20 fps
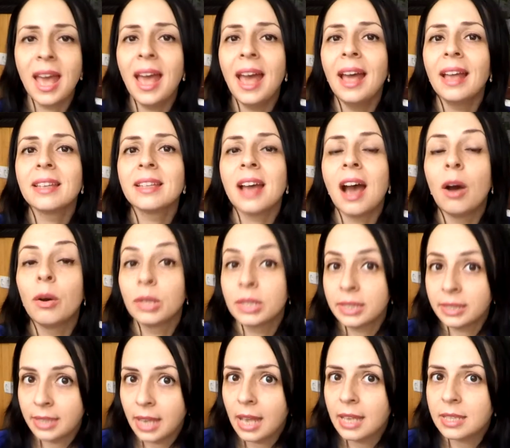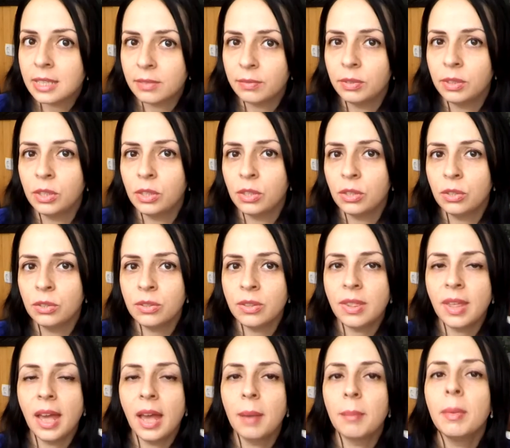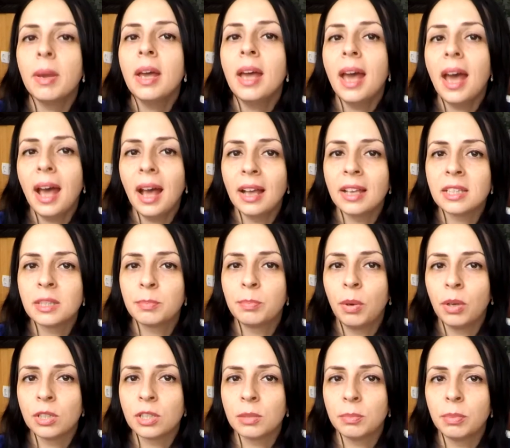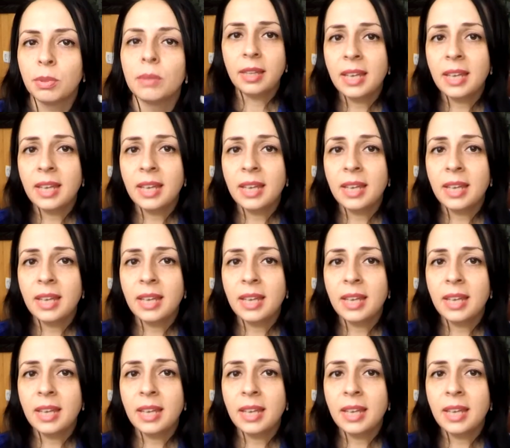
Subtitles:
and how extensively you use them as possible.